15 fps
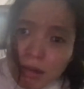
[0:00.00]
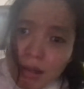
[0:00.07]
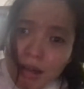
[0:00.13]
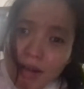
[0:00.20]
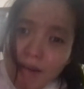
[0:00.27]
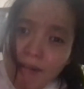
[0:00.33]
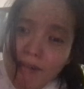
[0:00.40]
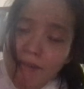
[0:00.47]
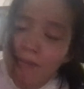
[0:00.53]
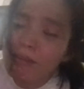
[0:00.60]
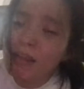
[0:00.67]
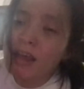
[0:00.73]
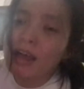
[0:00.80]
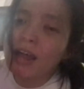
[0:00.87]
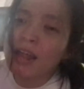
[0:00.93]
the
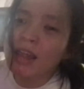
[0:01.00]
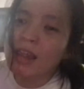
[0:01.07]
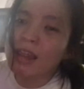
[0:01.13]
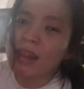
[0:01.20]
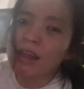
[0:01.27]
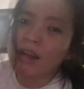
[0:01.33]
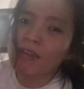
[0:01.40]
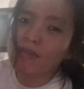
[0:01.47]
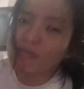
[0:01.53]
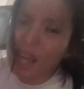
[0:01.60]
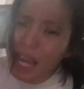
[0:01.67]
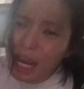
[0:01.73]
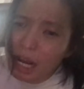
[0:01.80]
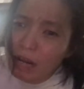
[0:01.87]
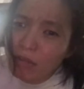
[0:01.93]
the
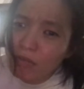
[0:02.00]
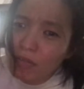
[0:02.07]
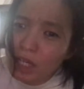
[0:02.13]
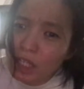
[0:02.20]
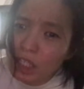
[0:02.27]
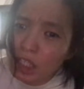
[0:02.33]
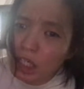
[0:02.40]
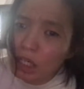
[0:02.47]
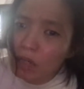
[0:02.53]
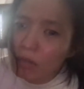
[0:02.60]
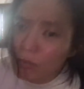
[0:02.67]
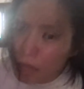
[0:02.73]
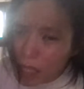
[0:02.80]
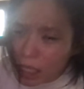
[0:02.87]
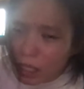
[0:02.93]

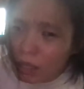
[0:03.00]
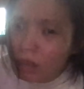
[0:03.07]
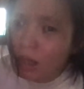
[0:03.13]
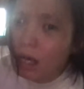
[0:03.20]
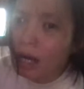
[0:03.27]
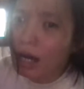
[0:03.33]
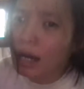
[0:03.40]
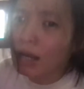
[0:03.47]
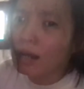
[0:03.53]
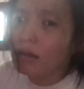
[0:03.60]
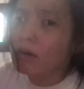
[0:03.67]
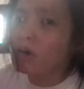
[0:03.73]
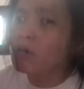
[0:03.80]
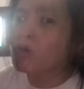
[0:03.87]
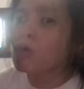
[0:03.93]
fanfiction readathon
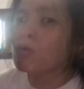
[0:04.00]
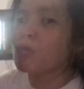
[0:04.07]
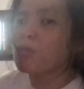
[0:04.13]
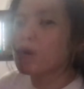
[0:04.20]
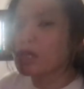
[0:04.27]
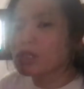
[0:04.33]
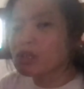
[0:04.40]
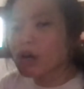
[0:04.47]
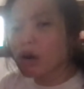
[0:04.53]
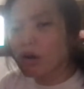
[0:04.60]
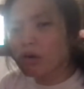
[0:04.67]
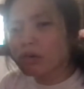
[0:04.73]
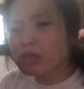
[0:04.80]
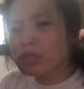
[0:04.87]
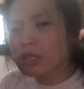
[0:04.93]
was
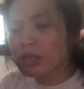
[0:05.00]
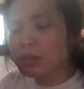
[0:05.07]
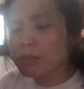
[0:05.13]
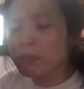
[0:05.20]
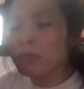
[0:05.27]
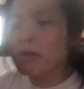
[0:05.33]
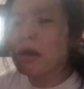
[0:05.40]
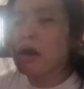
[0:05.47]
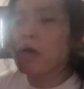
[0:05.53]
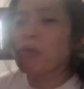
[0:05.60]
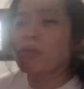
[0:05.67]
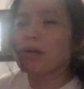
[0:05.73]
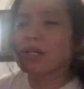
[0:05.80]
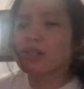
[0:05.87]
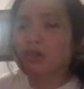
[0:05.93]
hosted
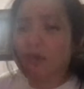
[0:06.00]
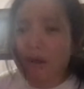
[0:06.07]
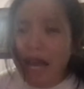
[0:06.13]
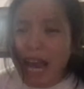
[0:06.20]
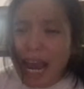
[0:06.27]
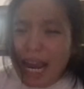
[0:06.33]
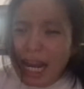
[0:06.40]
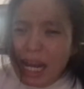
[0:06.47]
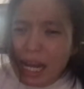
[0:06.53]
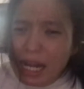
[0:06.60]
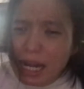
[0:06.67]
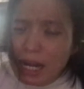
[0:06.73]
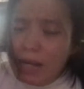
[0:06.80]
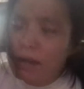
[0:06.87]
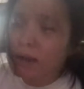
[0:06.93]
was
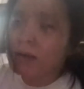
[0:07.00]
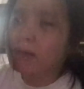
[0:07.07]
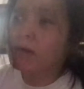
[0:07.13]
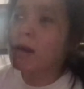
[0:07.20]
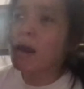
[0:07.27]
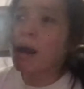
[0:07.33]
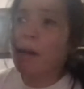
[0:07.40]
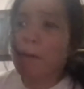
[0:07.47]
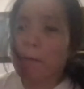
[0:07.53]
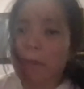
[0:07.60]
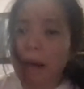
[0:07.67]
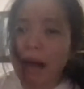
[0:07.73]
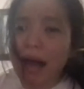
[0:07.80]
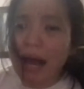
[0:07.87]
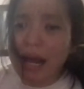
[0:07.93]
created
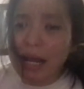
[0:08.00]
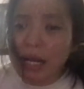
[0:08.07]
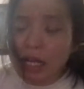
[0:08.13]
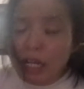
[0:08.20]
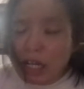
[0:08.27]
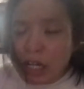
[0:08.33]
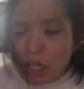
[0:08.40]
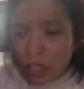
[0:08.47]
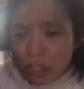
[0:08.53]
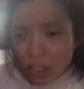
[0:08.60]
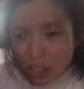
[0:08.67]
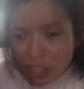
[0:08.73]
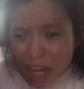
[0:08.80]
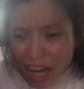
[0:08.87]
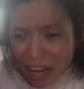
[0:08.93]
by
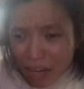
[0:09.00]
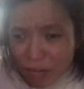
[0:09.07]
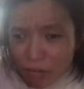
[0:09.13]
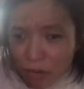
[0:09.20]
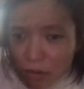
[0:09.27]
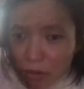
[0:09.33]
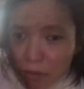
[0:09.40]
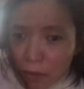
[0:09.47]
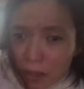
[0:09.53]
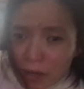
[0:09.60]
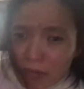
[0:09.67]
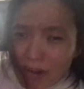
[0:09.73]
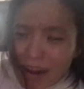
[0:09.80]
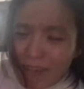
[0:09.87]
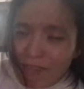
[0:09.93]
Jen from the
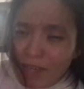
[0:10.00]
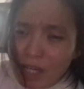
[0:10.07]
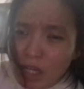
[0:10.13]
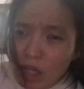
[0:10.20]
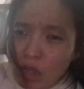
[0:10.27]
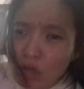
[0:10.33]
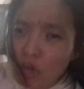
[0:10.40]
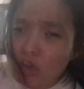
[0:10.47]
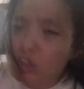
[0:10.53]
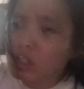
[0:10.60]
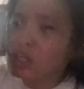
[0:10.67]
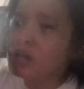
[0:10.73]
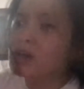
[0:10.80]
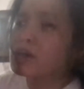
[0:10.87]
Book Refuge